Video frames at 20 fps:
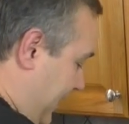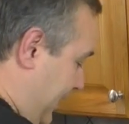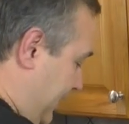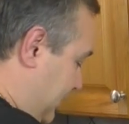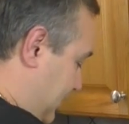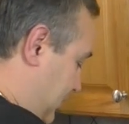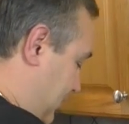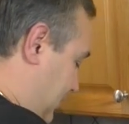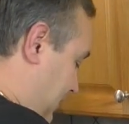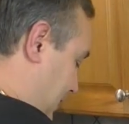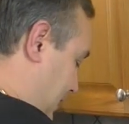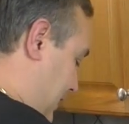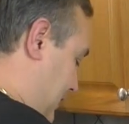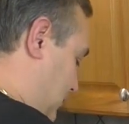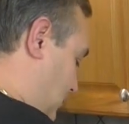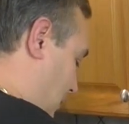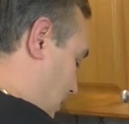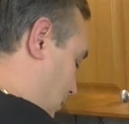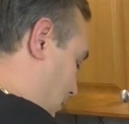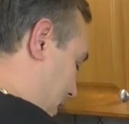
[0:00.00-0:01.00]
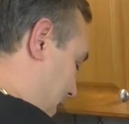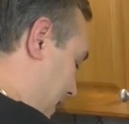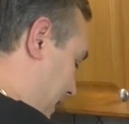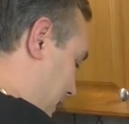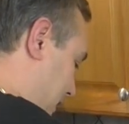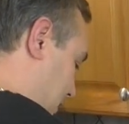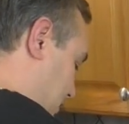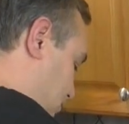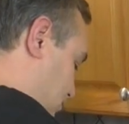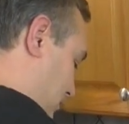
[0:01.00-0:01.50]
this is what we're
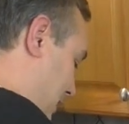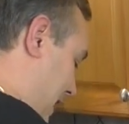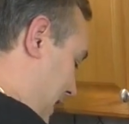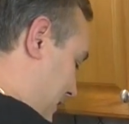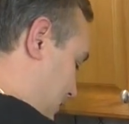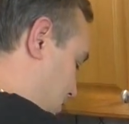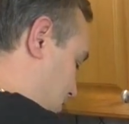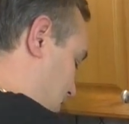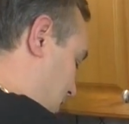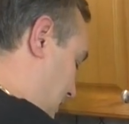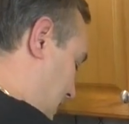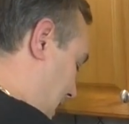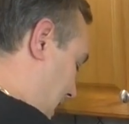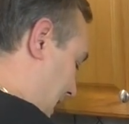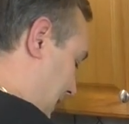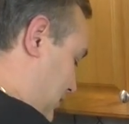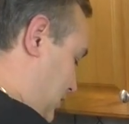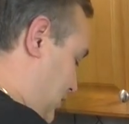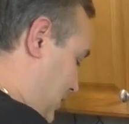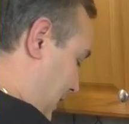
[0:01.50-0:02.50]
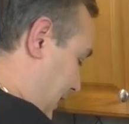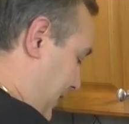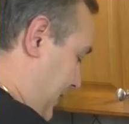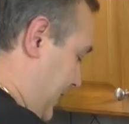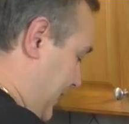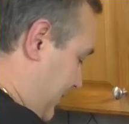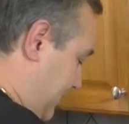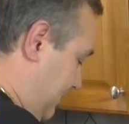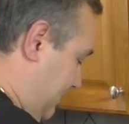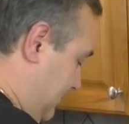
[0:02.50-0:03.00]
going to dredge our chicken
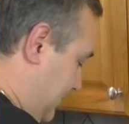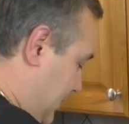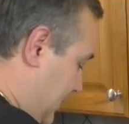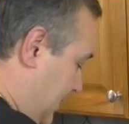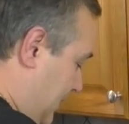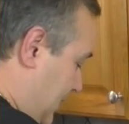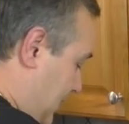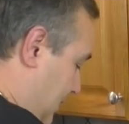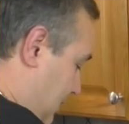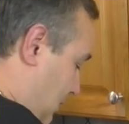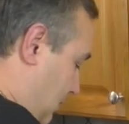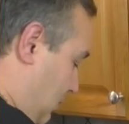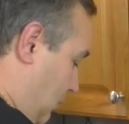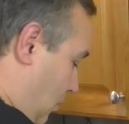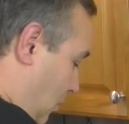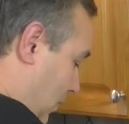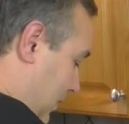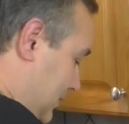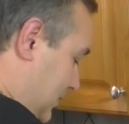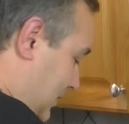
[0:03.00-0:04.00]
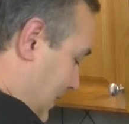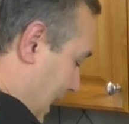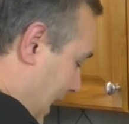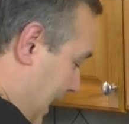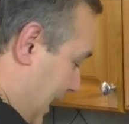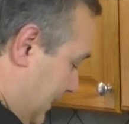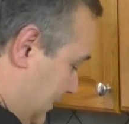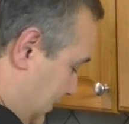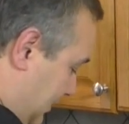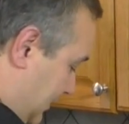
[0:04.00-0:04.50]
in.
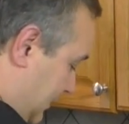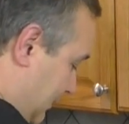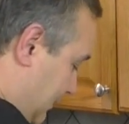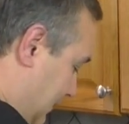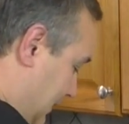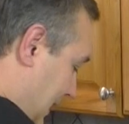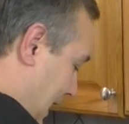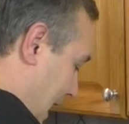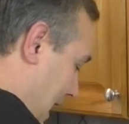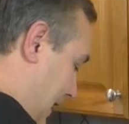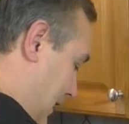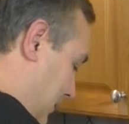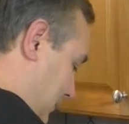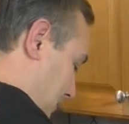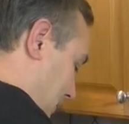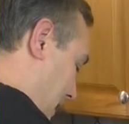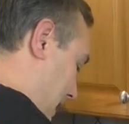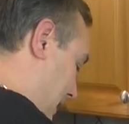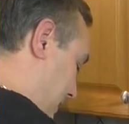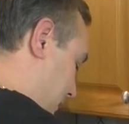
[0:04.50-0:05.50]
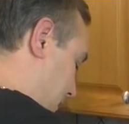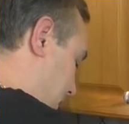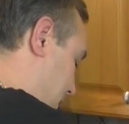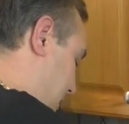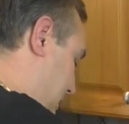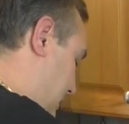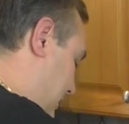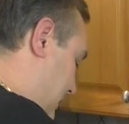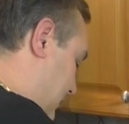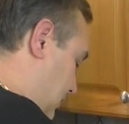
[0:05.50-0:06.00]
Cornstarch, a little garlic
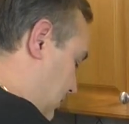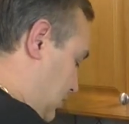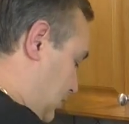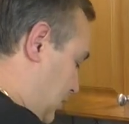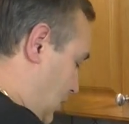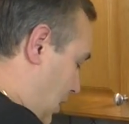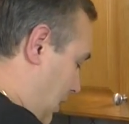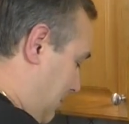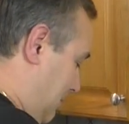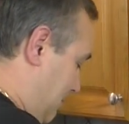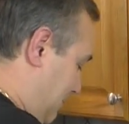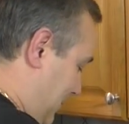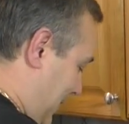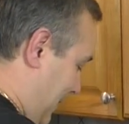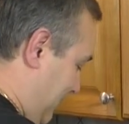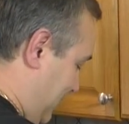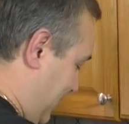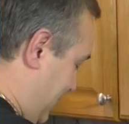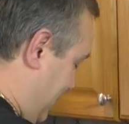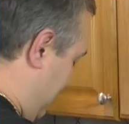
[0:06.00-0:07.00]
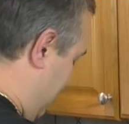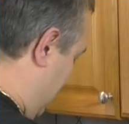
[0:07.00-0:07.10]
powder, a little salt and pepper.